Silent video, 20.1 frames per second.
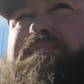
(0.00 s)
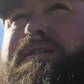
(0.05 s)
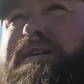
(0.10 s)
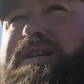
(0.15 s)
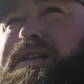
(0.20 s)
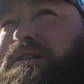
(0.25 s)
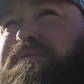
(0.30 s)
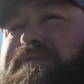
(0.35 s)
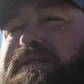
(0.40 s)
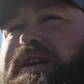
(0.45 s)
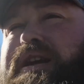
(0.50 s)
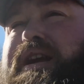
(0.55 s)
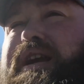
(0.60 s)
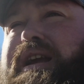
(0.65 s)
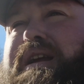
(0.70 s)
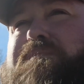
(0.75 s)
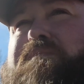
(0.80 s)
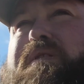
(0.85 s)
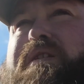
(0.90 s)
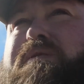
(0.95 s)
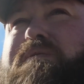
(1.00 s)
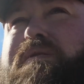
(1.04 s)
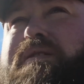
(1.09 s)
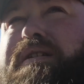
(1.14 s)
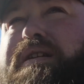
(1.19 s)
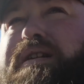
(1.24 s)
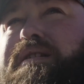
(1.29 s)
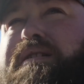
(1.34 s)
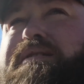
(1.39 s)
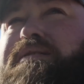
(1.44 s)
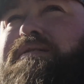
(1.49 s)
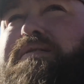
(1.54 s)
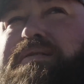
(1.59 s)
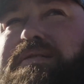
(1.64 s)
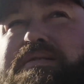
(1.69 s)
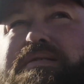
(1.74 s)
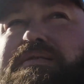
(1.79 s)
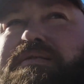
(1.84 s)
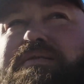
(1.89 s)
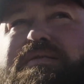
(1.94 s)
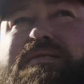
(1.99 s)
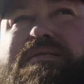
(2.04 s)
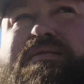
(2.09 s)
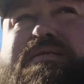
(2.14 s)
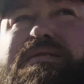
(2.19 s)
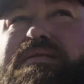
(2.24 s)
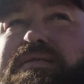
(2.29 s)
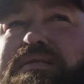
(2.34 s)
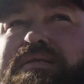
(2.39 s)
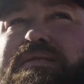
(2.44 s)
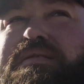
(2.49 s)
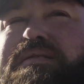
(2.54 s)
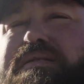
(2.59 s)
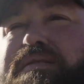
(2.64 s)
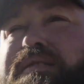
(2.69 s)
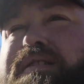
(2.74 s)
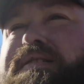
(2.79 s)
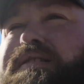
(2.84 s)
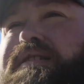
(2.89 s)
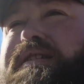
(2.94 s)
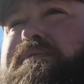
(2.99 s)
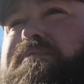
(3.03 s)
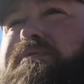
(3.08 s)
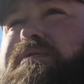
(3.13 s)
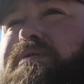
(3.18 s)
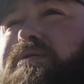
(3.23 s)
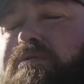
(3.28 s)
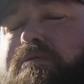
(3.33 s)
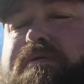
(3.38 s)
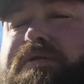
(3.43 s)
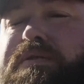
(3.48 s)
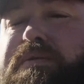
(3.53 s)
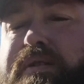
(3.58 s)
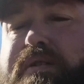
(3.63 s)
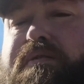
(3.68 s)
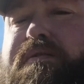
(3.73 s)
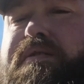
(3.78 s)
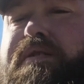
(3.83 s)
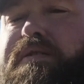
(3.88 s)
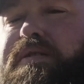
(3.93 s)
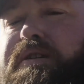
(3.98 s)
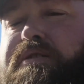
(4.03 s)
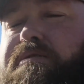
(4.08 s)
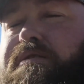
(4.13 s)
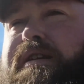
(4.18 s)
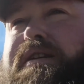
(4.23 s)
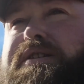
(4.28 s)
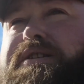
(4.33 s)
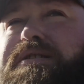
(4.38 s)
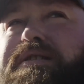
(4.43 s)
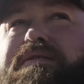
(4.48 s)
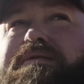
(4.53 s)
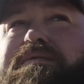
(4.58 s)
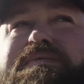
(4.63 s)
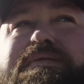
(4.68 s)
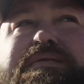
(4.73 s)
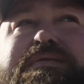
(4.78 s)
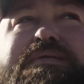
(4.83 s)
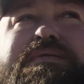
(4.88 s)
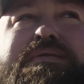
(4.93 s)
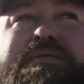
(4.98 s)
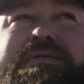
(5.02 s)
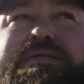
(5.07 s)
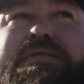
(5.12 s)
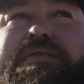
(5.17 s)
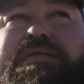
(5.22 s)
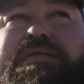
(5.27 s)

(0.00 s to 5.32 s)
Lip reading: Much as we can while we're there. Like I said, we'll of course go through the trade show and